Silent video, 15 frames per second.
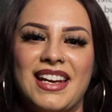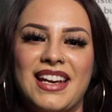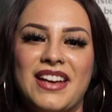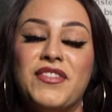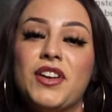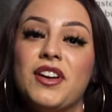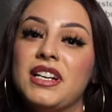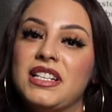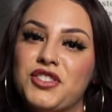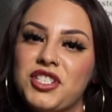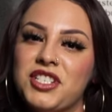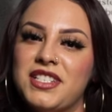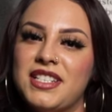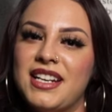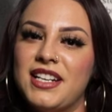If you are
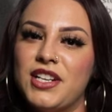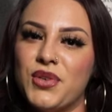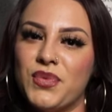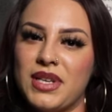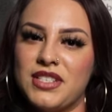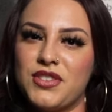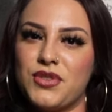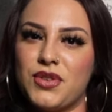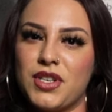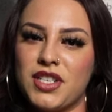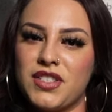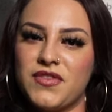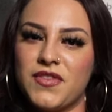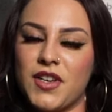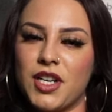interested in a
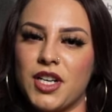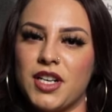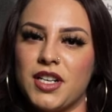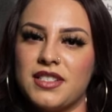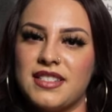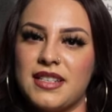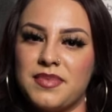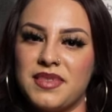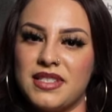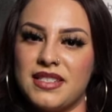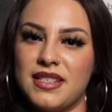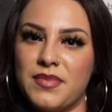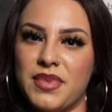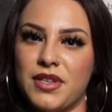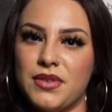resource for
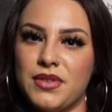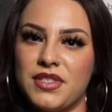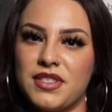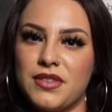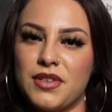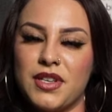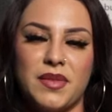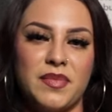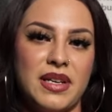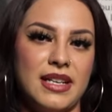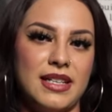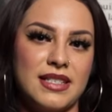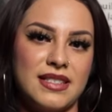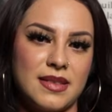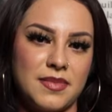substance abuse or
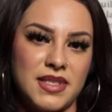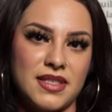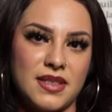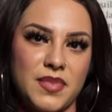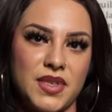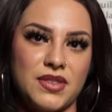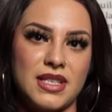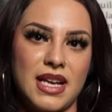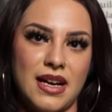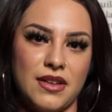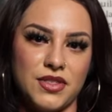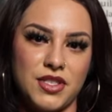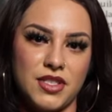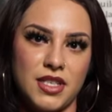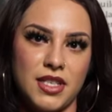being a substance abuse
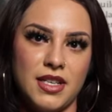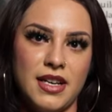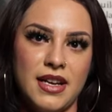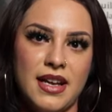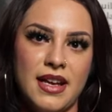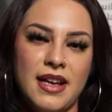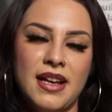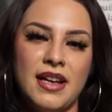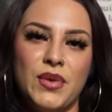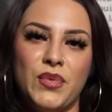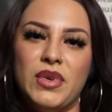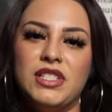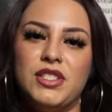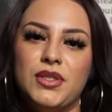counselor, we